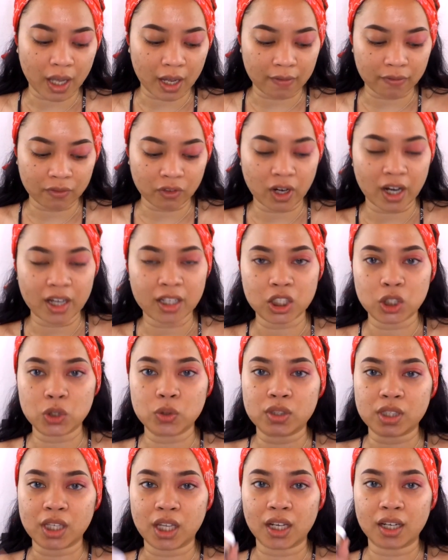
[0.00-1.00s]
I've tried
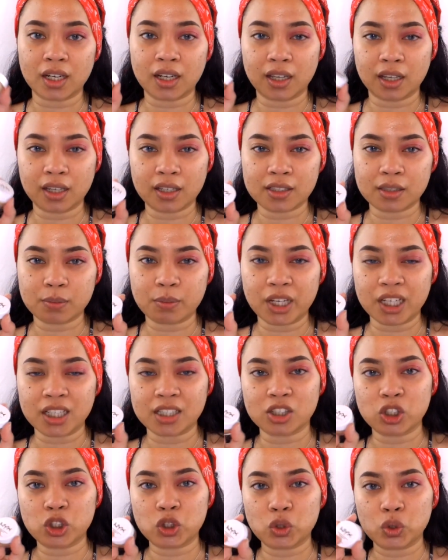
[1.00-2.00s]
using NYX, but
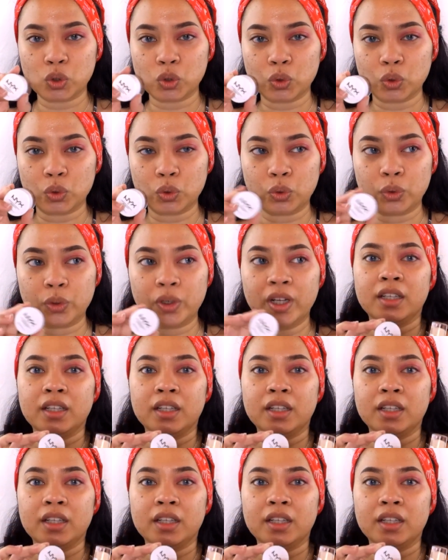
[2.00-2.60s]
it's too